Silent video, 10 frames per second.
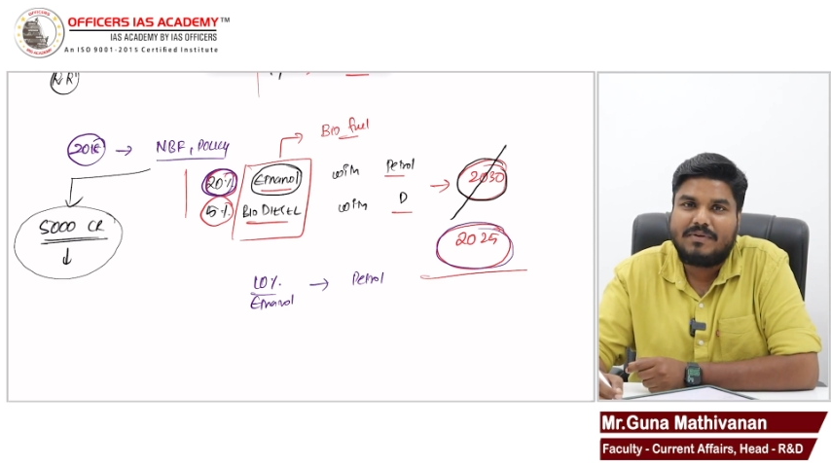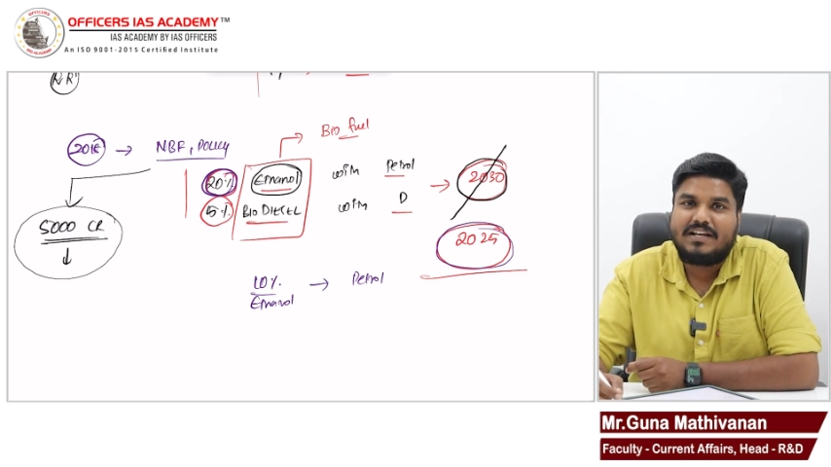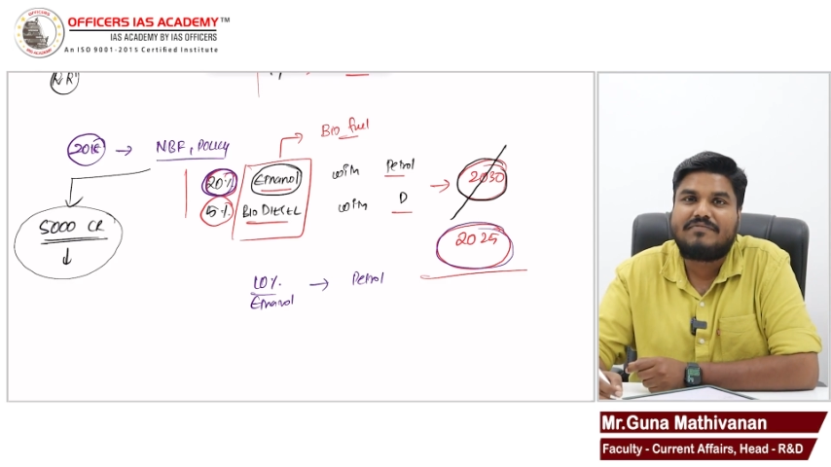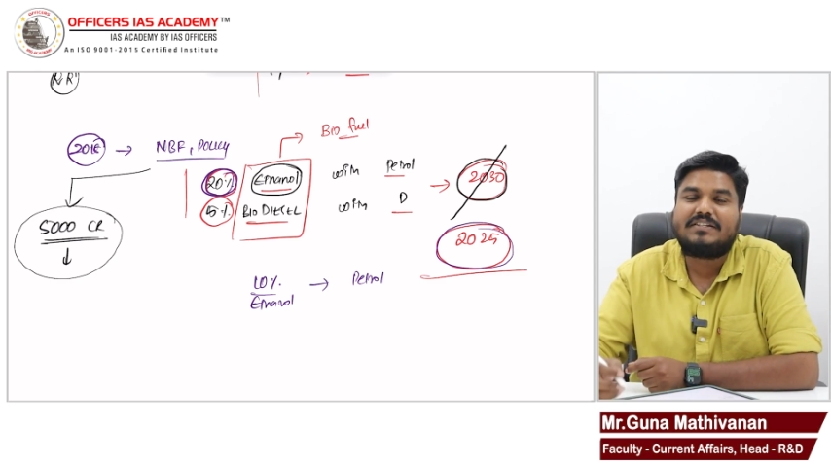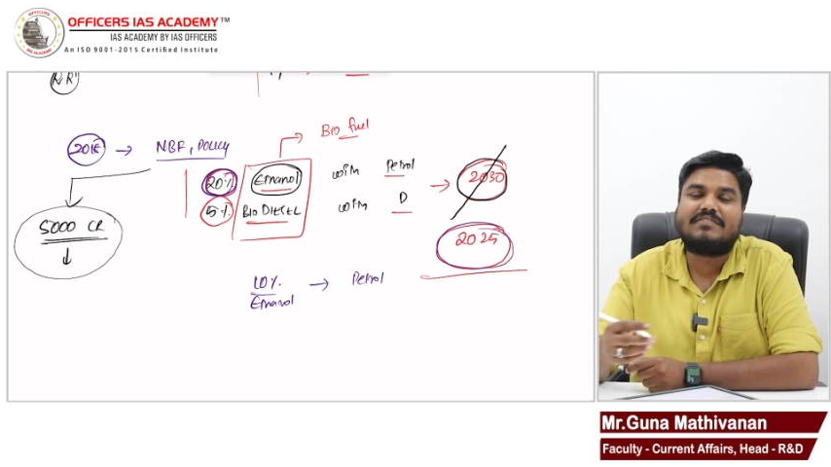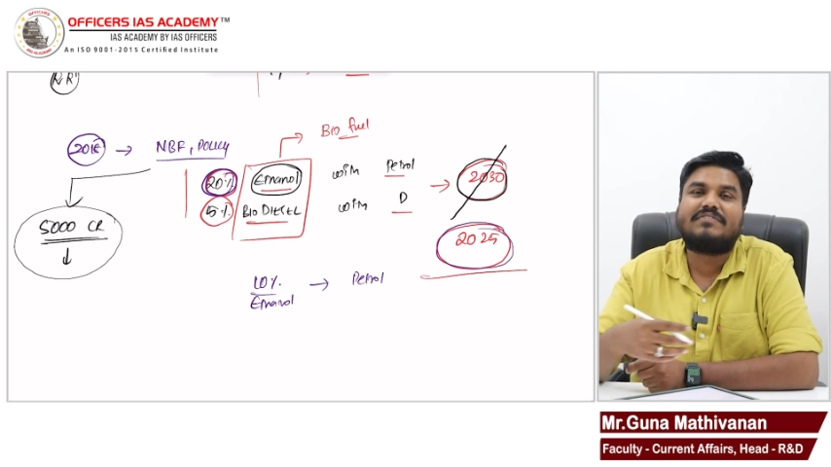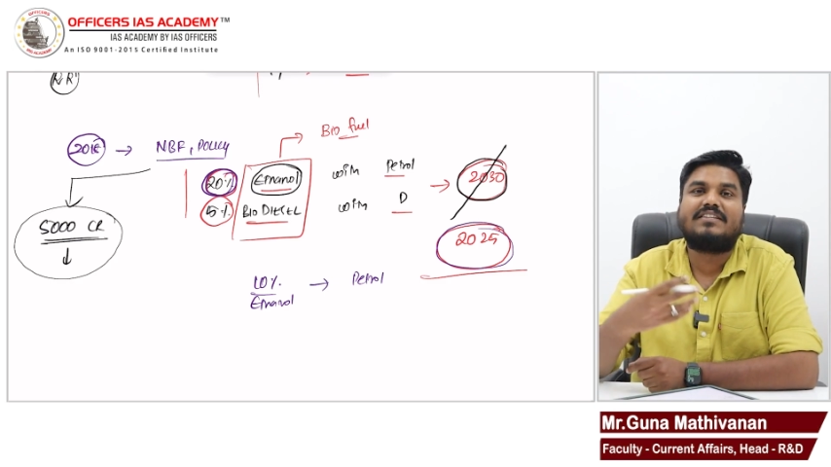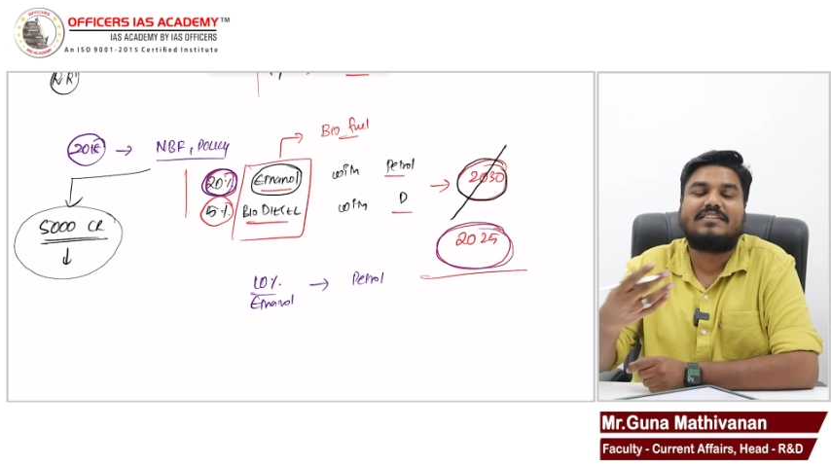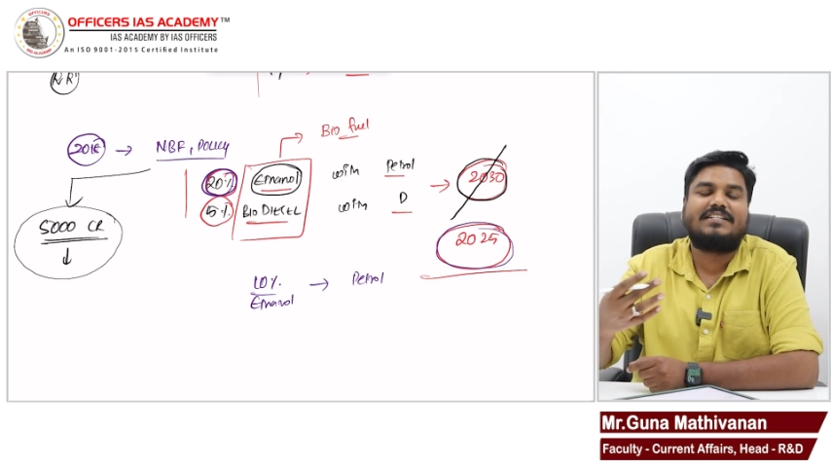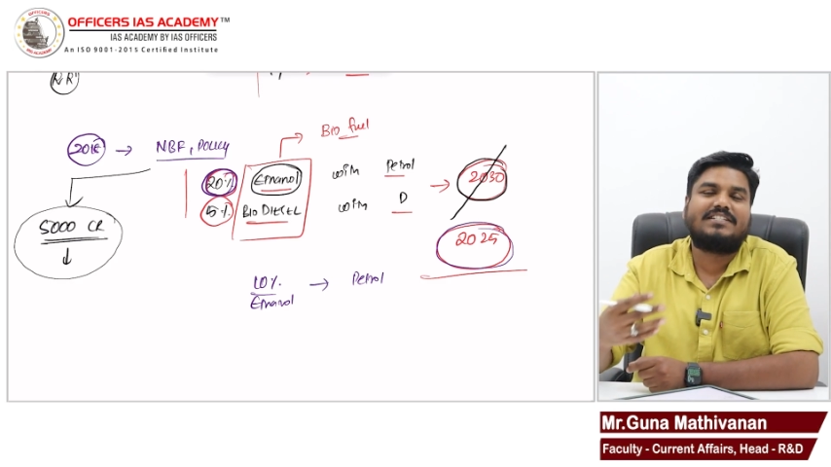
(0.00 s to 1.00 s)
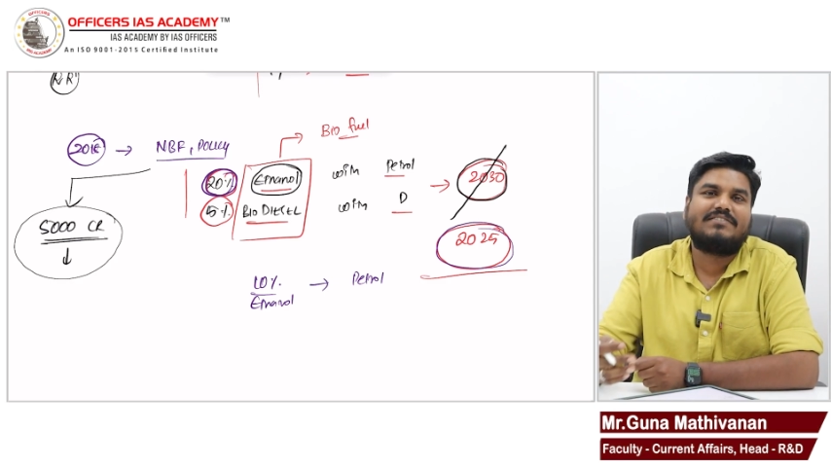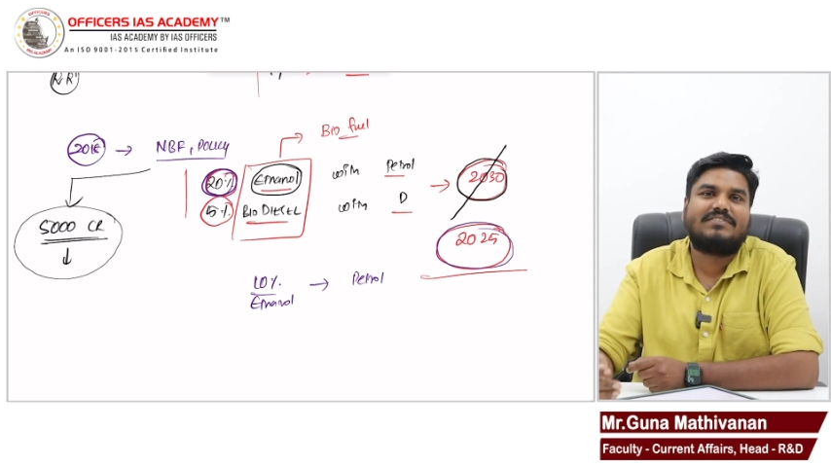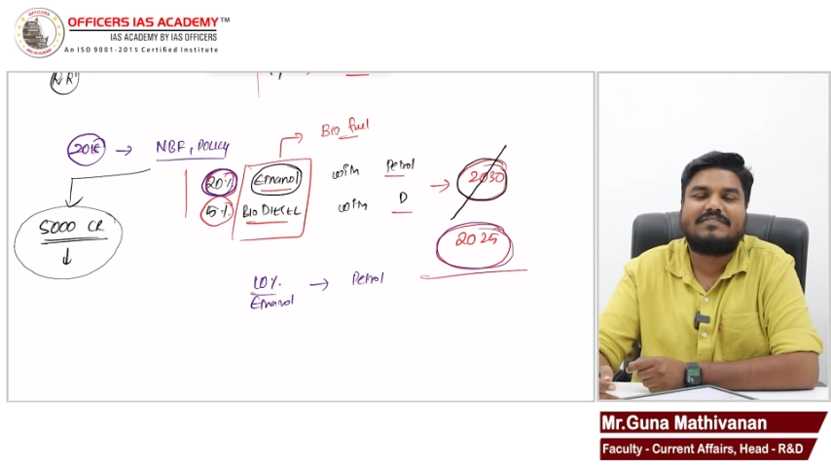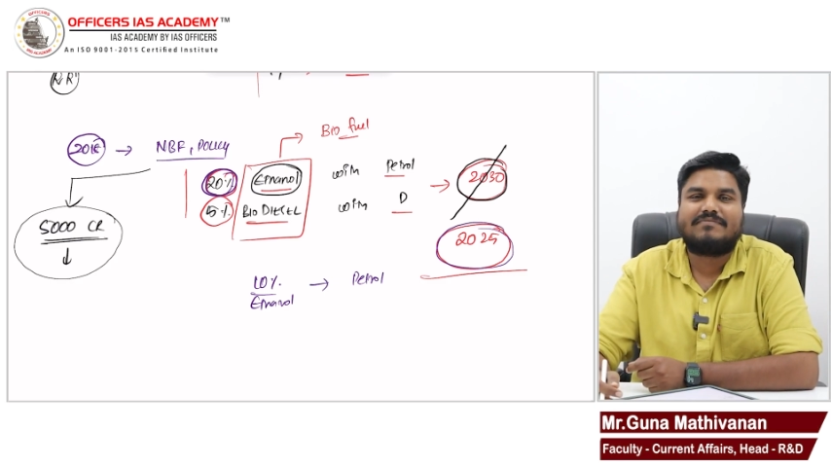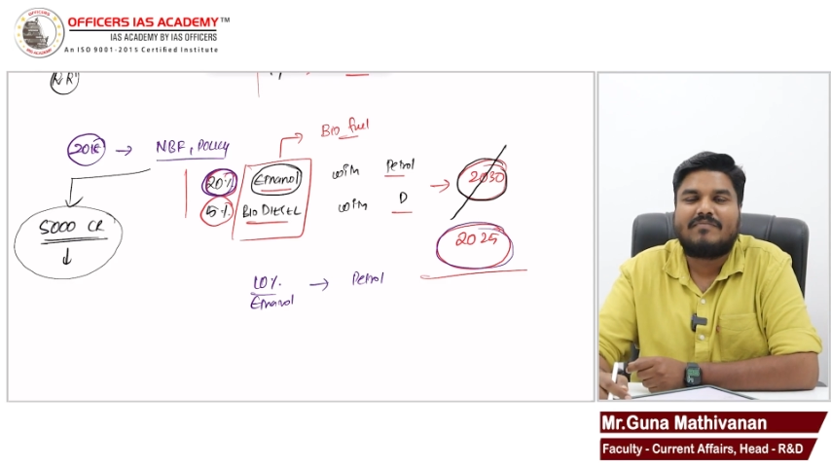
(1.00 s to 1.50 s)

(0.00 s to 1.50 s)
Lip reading: benefits if it is achieved.